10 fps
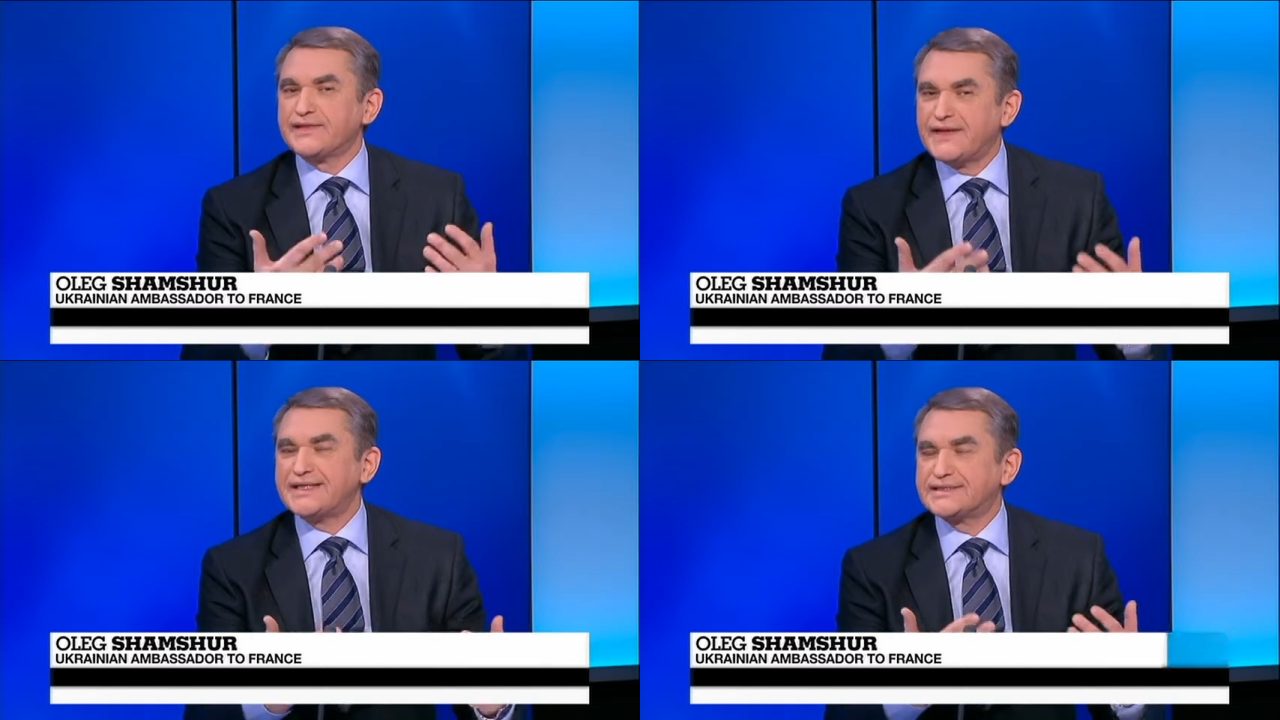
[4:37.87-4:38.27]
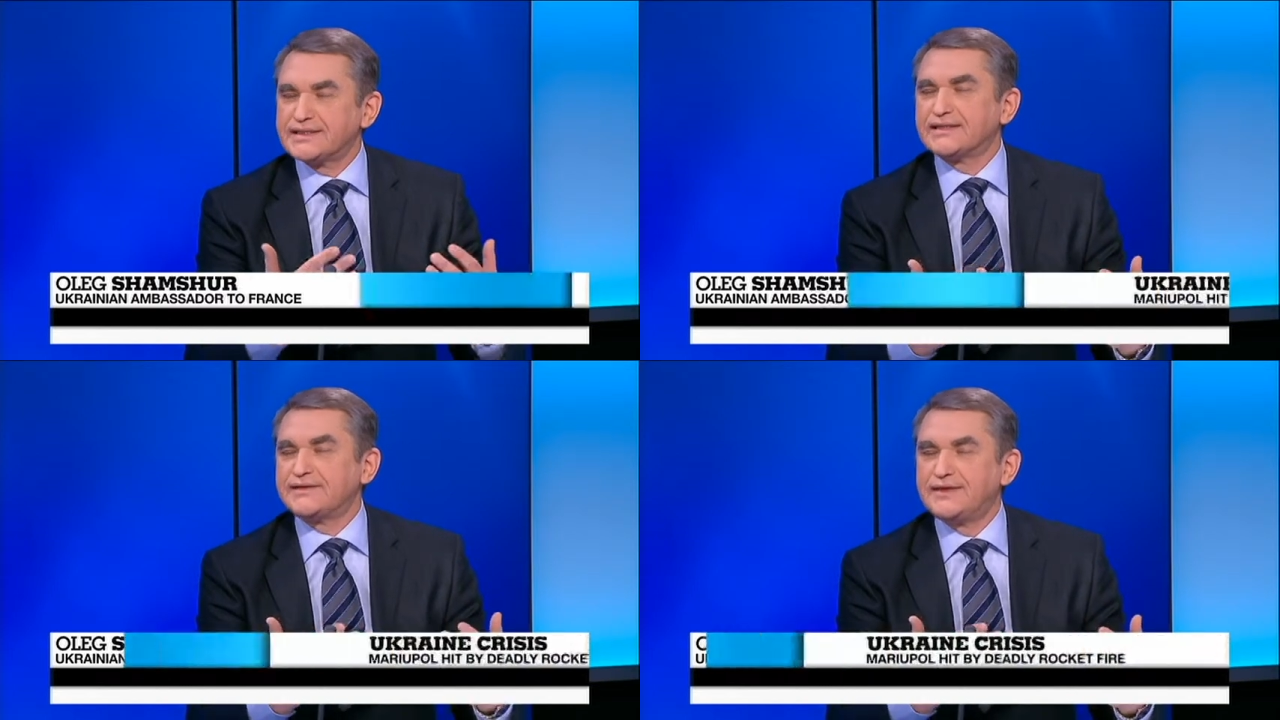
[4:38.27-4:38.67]

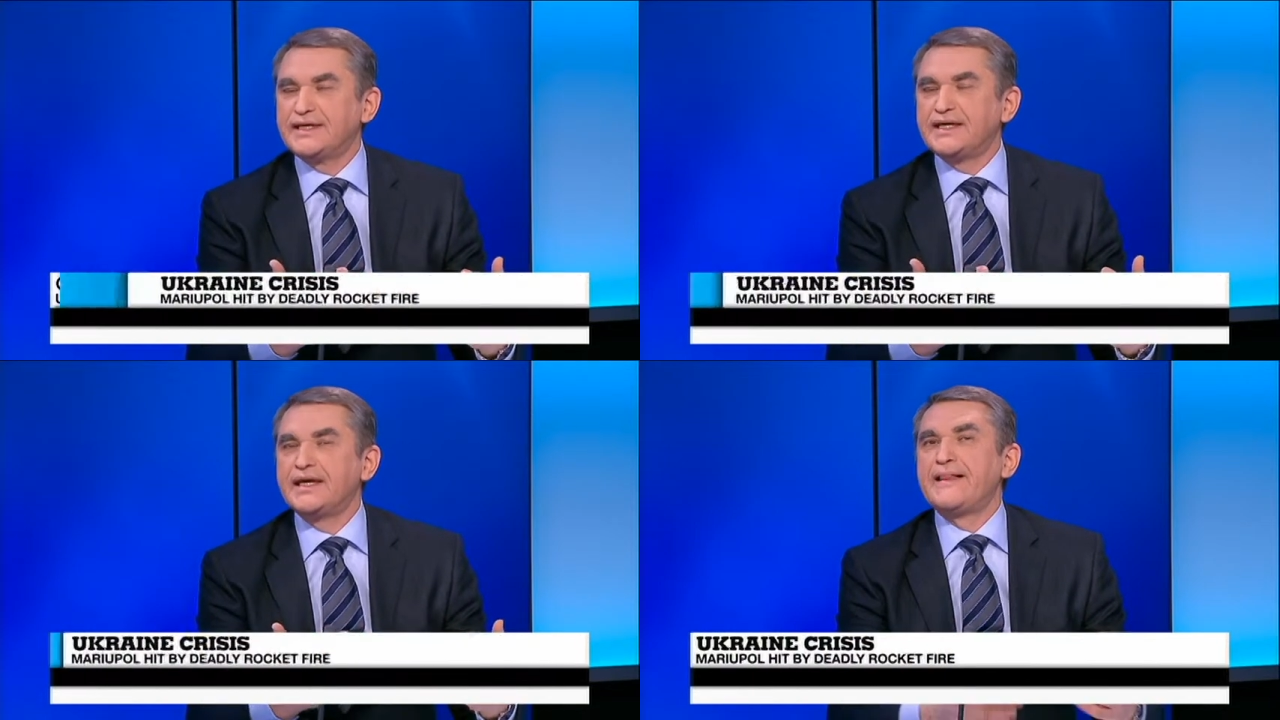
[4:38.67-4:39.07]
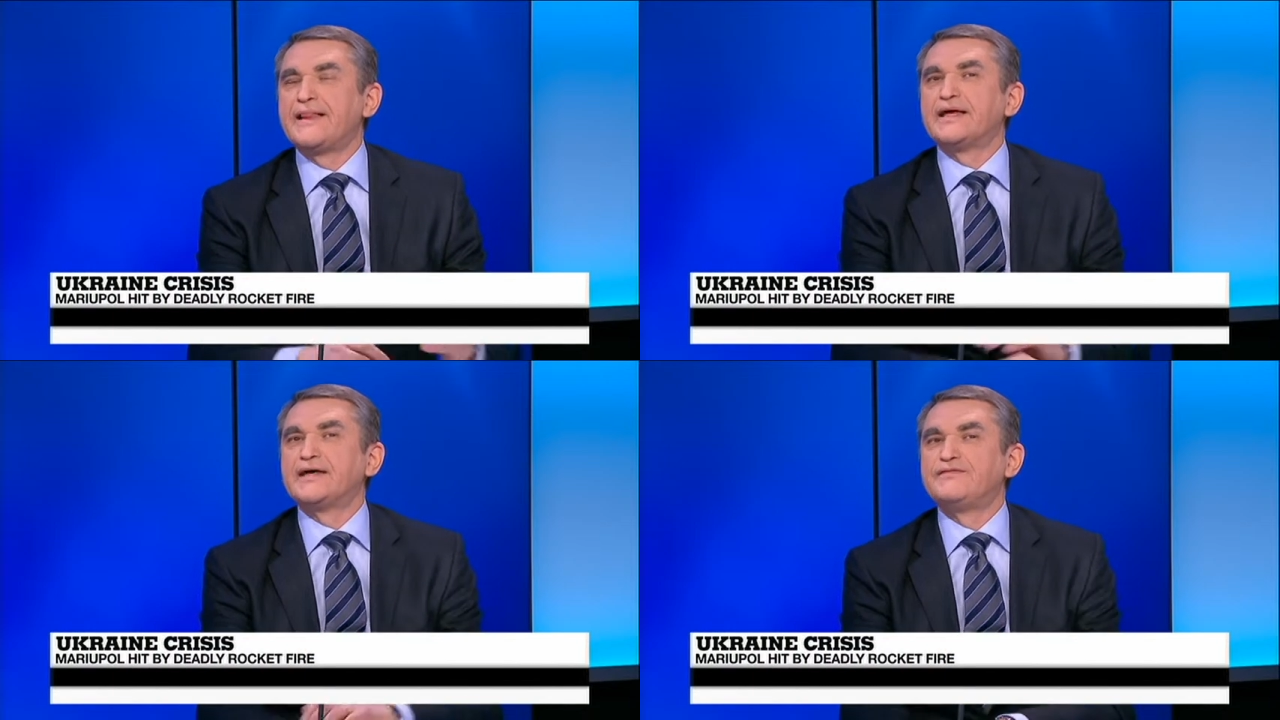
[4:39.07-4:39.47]
That's the
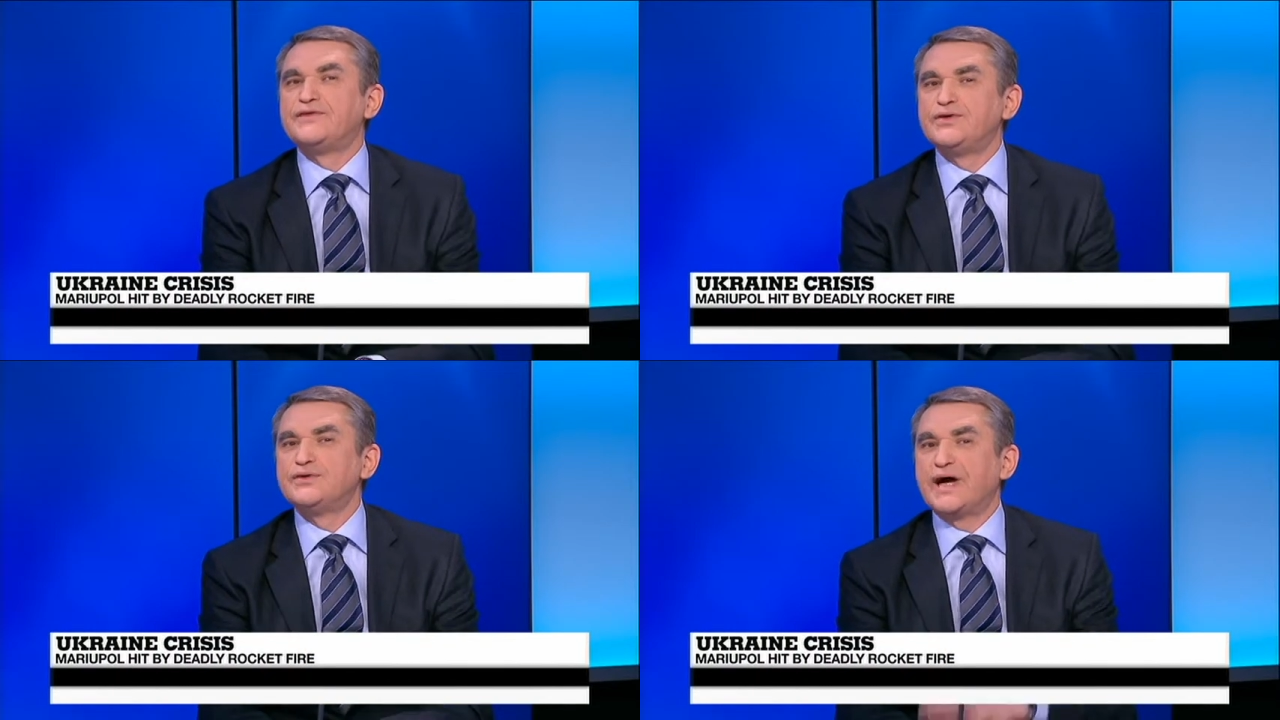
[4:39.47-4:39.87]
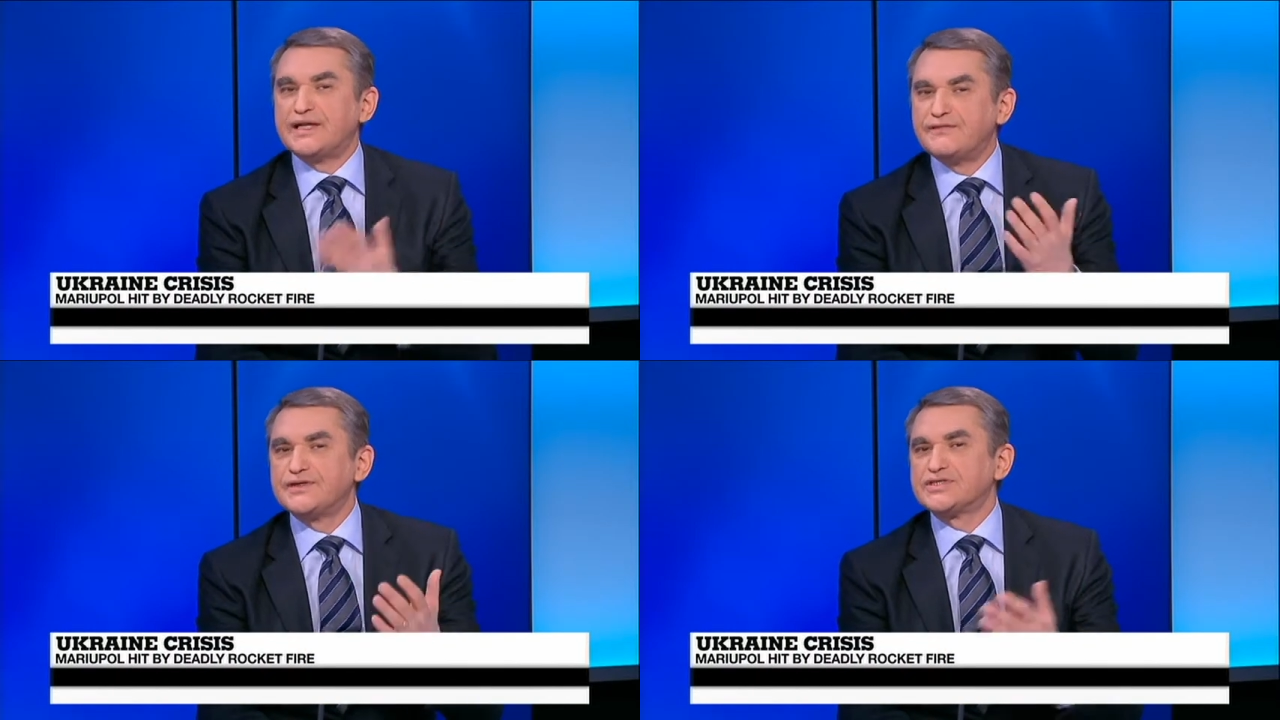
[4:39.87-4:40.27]
view
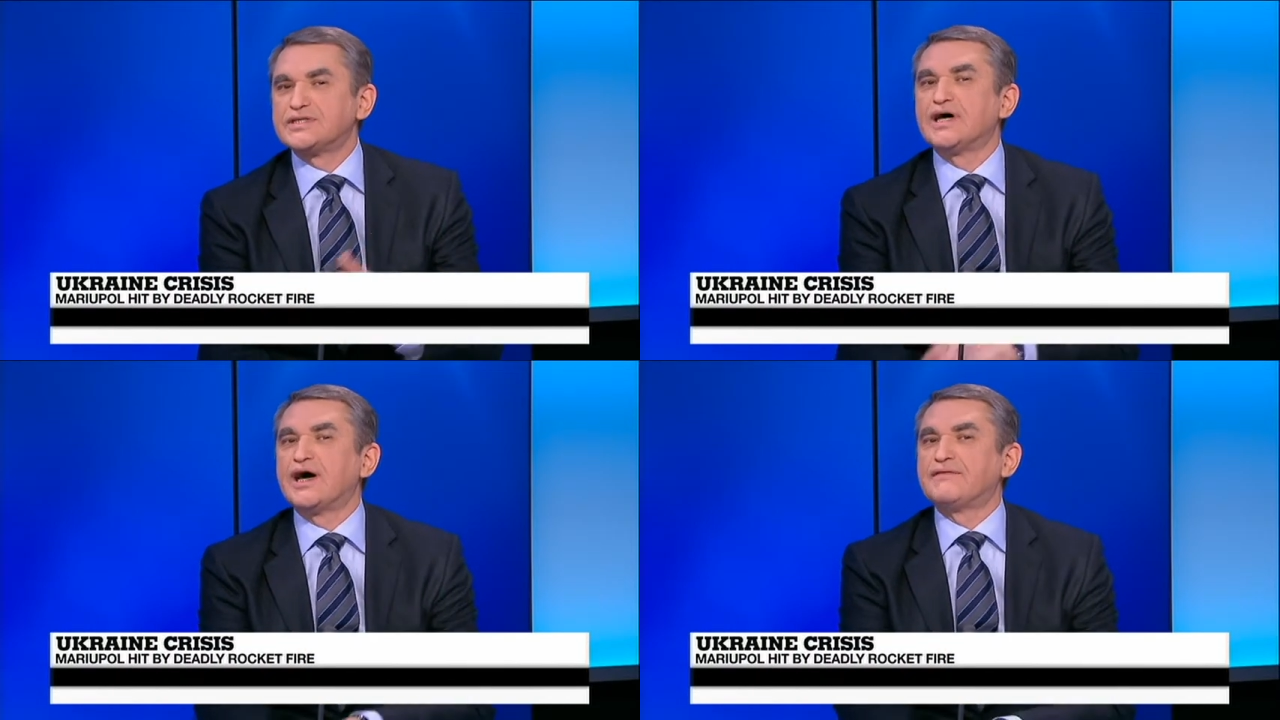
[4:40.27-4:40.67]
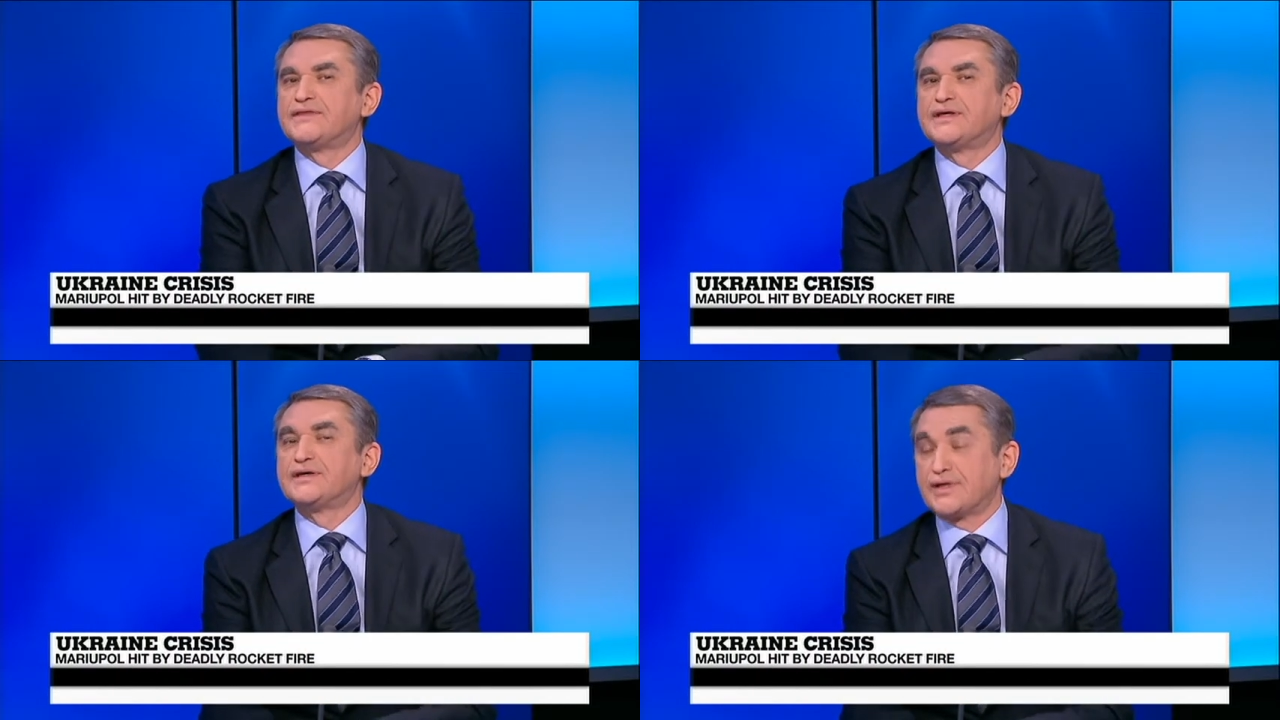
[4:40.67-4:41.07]
and vision
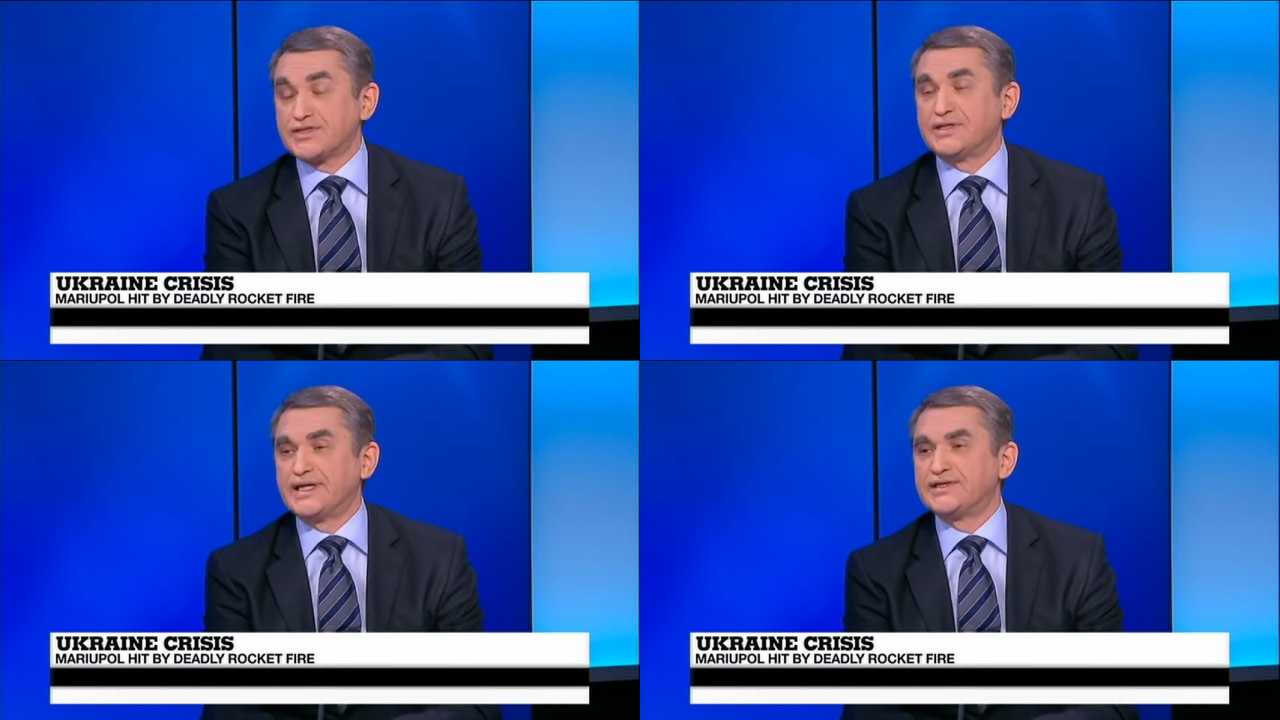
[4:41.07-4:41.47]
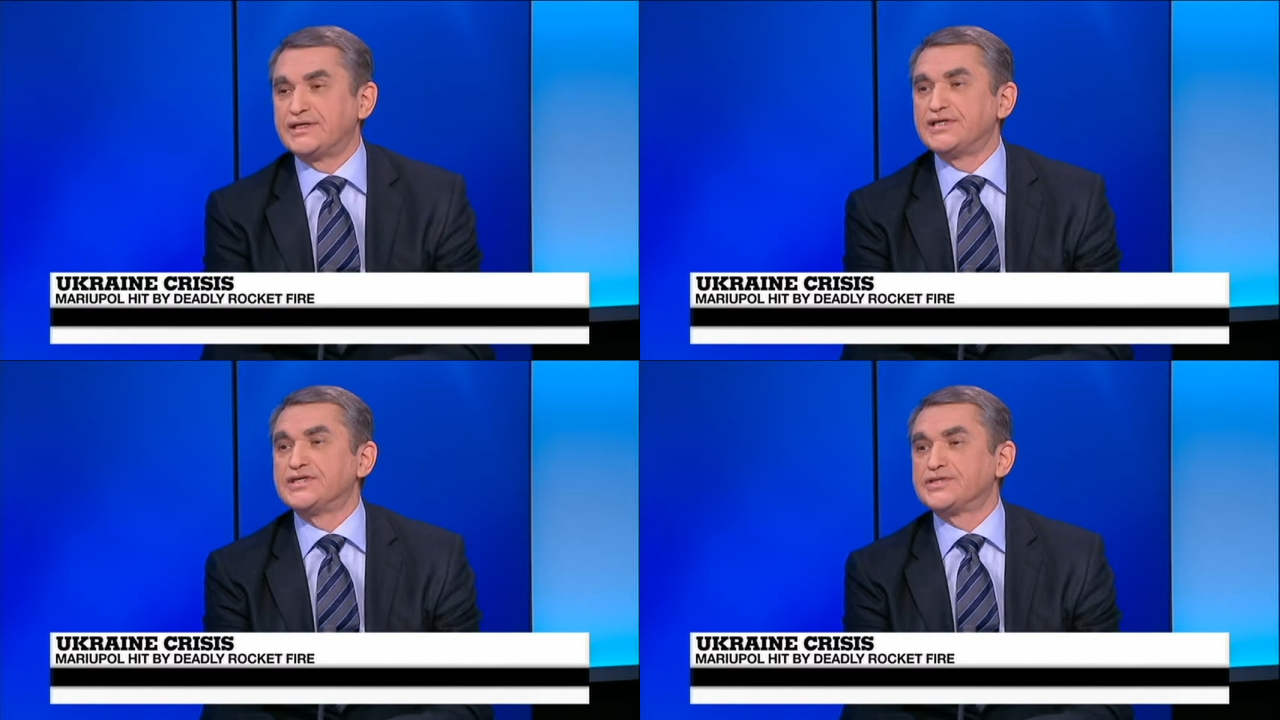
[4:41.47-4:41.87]
of the Russian
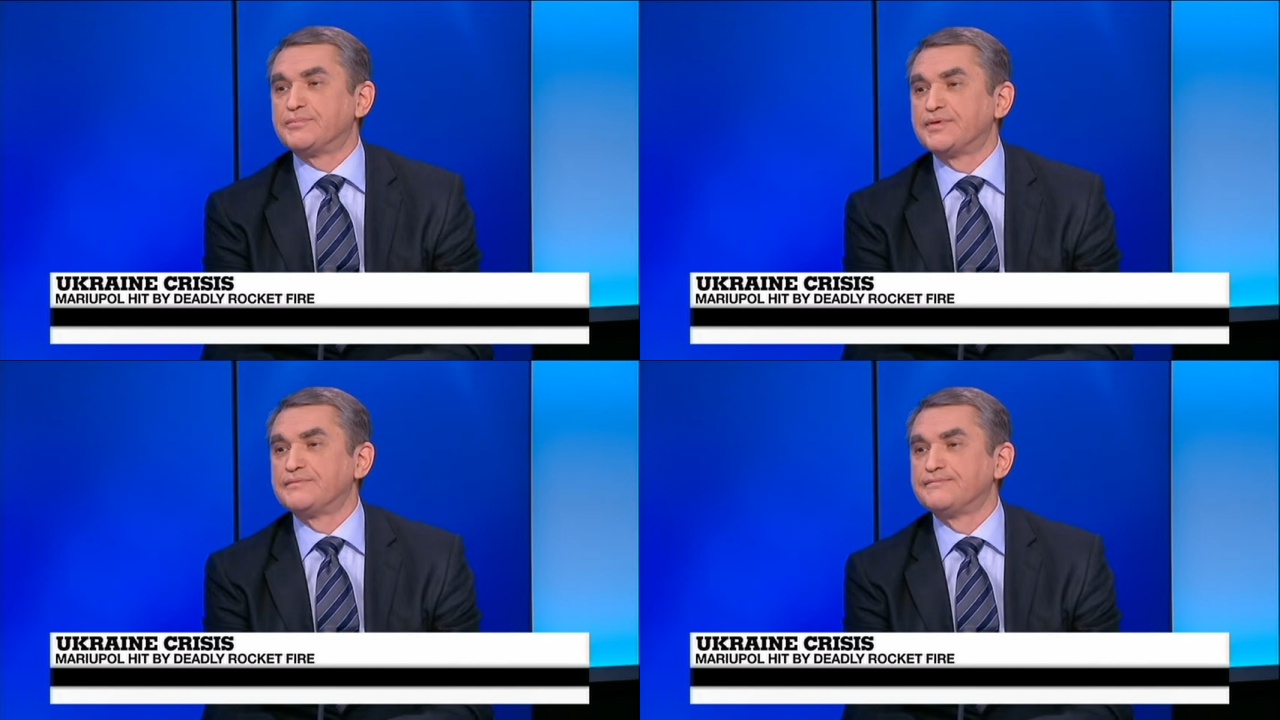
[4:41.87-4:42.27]
leadership.